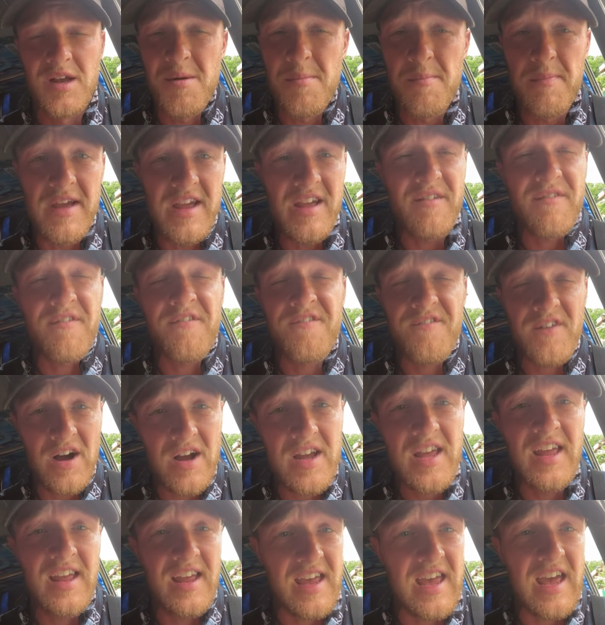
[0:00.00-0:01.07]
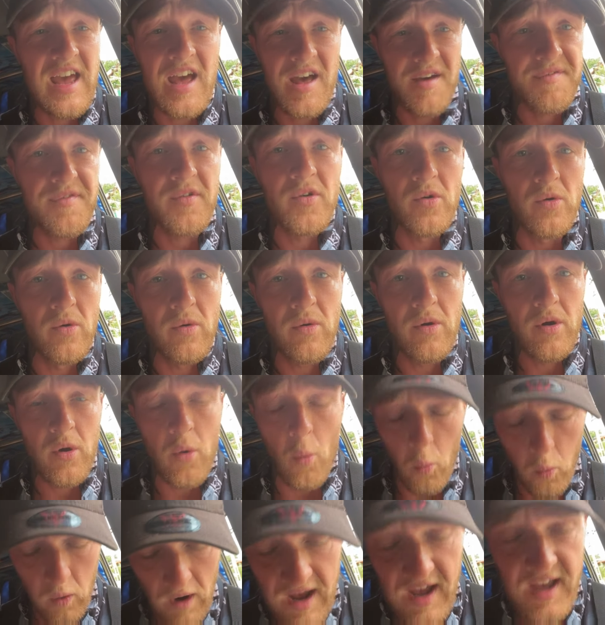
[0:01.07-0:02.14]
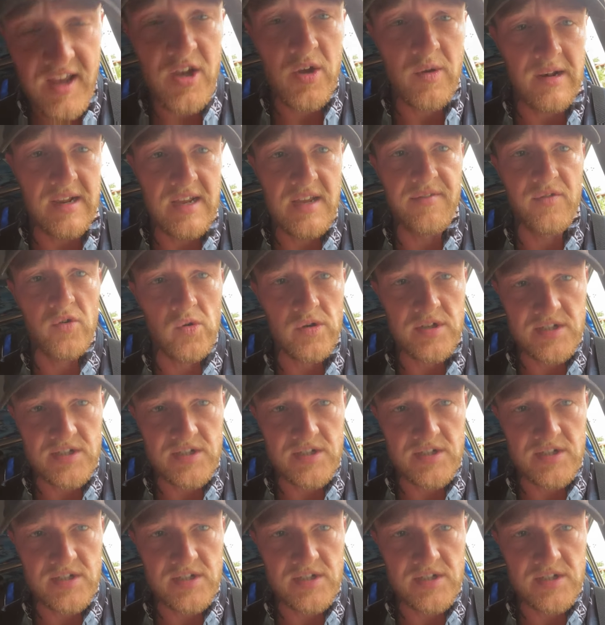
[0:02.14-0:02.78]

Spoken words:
Be fucking careful where you leave your